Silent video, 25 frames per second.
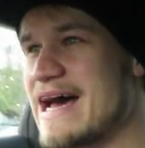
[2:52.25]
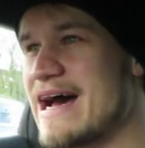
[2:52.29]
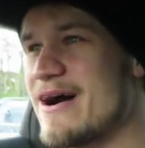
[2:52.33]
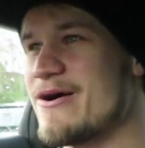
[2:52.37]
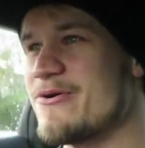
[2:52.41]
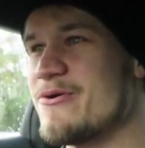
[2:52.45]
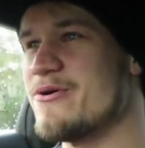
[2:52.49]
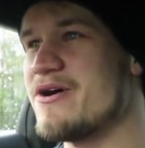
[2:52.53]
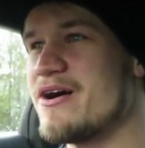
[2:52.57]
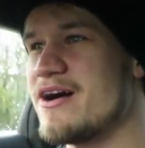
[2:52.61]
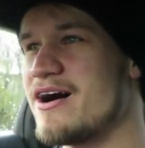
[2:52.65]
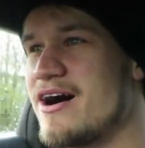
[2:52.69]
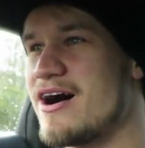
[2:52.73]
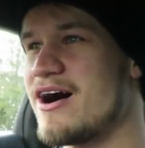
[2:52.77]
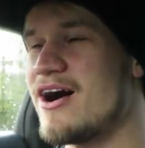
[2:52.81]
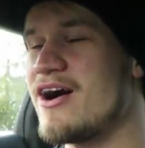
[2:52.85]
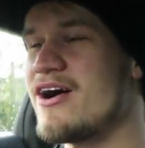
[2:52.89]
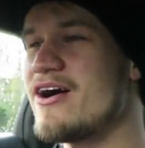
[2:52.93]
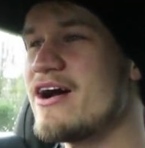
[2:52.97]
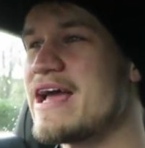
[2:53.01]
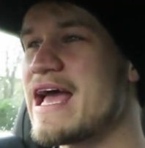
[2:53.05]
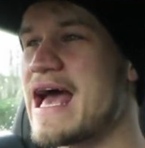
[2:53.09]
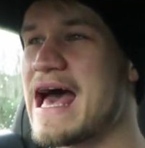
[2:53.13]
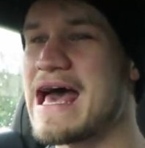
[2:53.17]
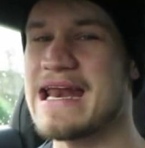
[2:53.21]
Now,
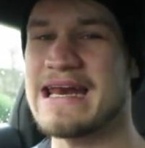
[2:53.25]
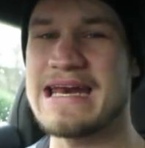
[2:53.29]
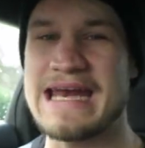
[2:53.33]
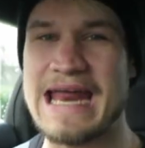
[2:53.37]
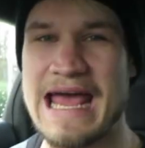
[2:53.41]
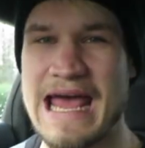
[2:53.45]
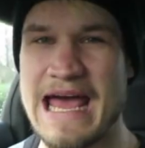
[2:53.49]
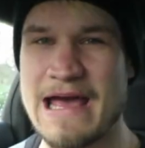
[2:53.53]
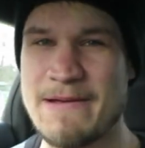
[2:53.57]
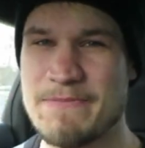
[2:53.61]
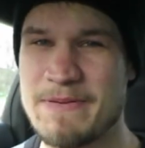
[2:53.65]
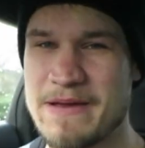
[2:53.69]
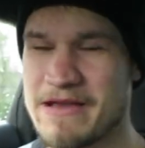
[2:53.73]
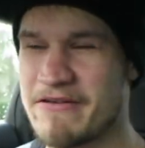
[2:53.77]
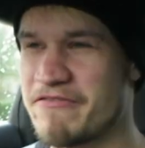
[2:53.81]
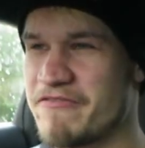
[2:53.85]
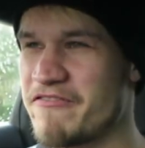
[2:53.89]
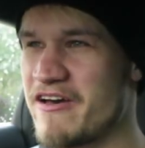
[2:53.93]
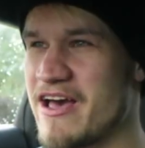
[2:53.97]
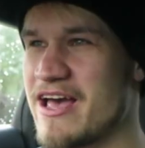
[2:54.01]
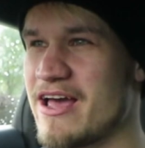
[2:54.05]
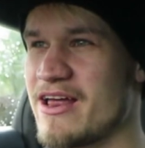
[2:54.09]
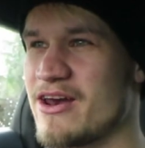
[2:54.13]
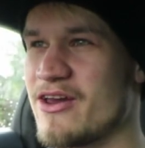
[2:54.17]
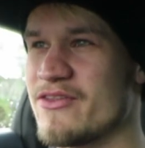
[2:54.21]
I had an epic
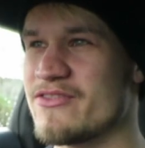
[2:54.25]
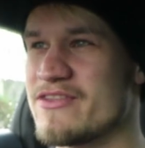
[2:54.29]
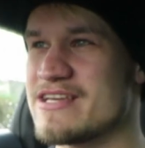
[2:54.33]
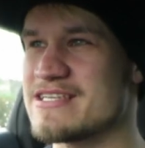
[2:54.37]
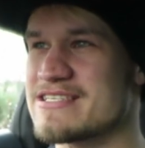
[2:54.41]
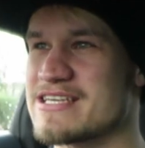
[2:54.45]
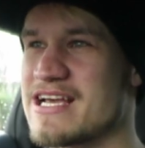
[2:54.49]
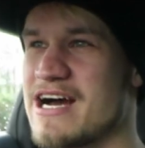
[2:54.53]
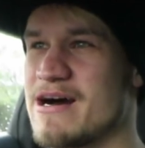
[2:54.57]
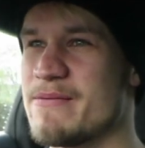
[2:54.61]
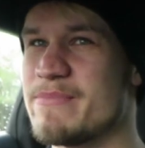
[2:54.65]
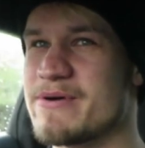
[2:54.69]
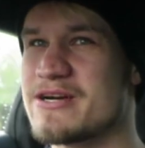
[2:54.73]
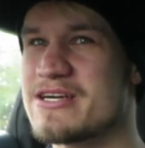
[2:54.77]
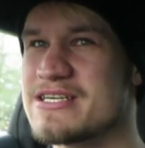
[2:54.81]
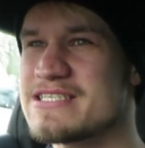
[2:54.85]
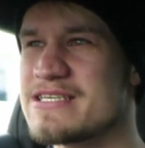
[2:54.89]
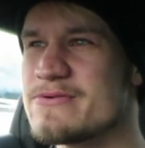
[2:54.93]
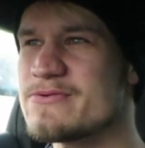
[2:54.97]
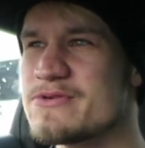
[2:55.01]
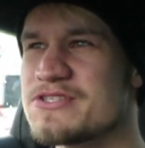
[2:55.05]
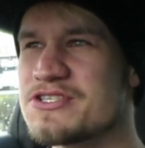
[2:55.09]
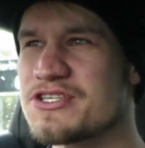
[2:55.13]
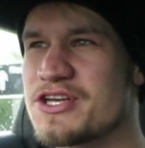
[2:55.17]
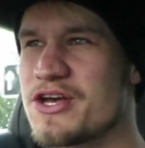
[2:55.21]
fail on this car
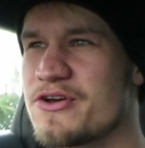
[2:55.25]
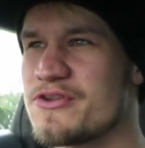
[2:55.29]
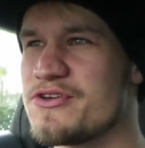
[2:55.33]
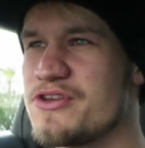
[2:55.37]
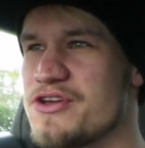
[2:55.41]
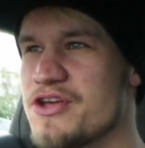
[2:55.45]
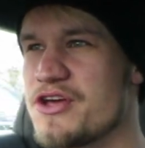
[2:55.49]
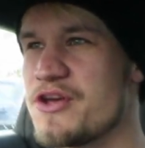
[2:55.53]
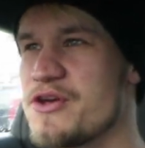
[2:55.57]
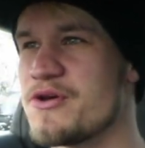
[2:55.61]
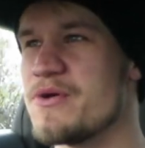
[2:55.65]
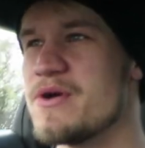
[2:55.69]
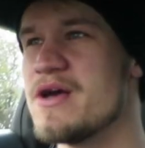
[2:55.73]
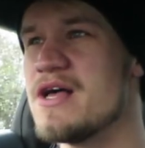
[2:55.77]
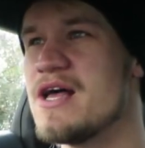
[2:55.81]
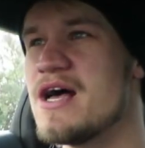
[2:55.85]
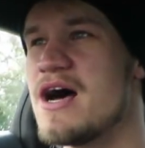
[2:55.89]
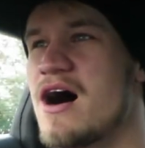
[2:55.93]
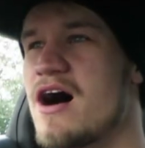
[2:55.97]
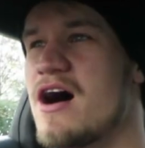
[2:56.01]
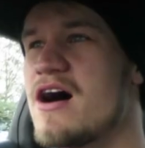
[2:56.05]
because it was so new.